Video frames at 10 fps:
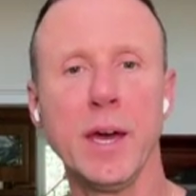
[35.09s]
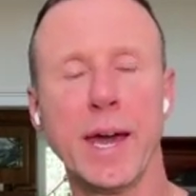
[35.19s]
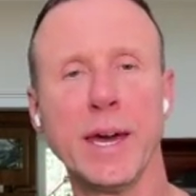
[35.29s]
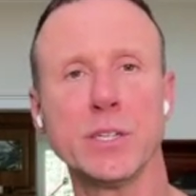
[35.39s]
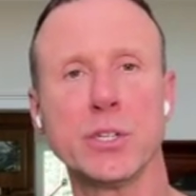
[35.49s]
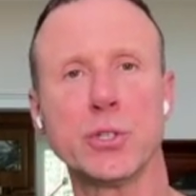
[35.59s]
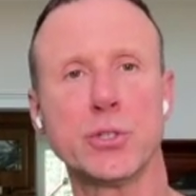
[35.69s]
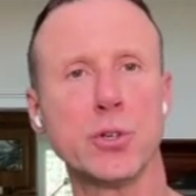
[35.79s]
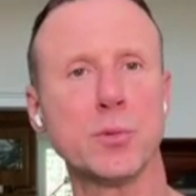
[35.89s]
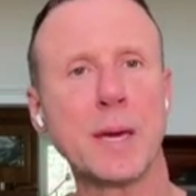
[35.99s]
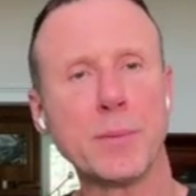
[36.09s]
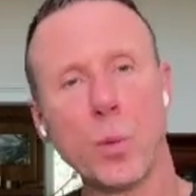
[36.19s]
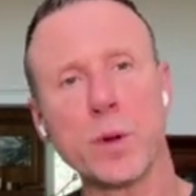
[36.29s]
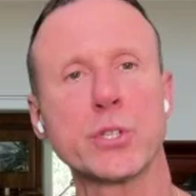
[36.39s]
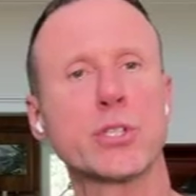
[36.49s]
And Drew, maybe you
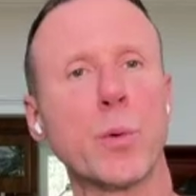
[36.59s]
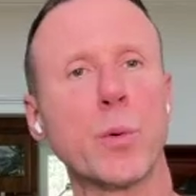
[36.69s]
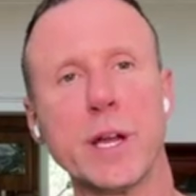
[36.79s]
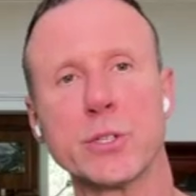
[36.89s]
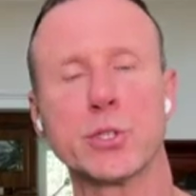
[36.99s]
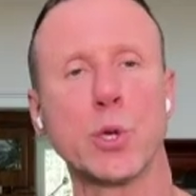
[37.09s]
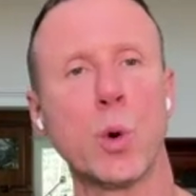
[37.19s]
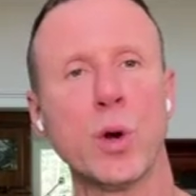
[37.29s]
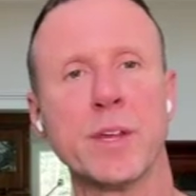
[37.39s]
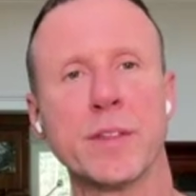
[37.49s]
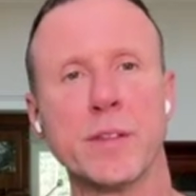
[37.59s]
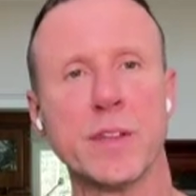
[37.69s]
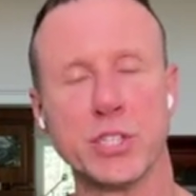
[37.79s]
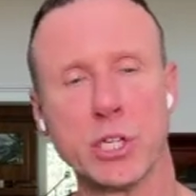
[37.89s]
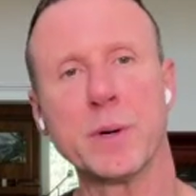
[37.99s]
want to start with that story,
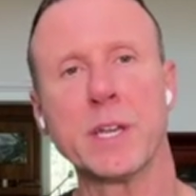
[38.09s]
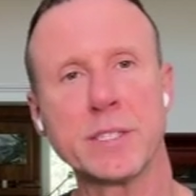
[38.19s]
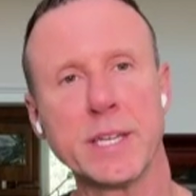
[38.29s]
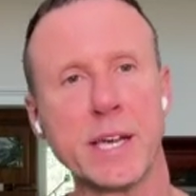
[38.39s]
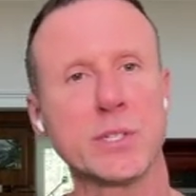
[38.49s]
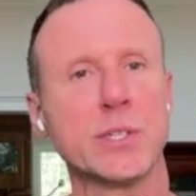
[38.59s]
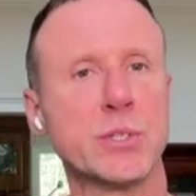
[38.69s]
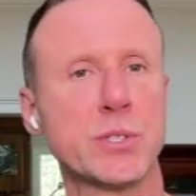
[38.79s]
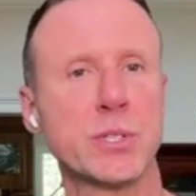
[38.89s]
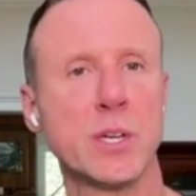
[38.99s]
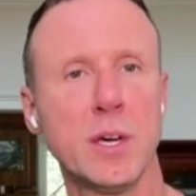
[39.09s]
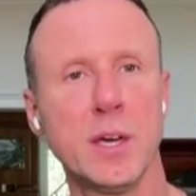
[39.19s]
the gentleman in Texas